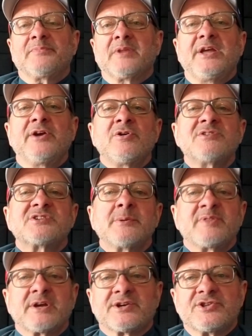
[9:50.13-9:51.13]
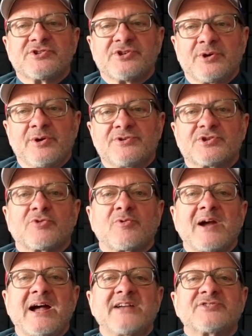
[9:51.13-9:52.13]
Here are some of the concerns
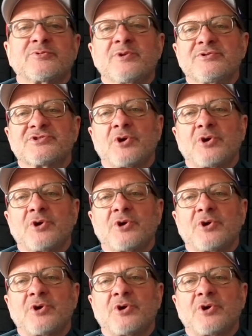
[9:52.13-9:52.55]
Grassroots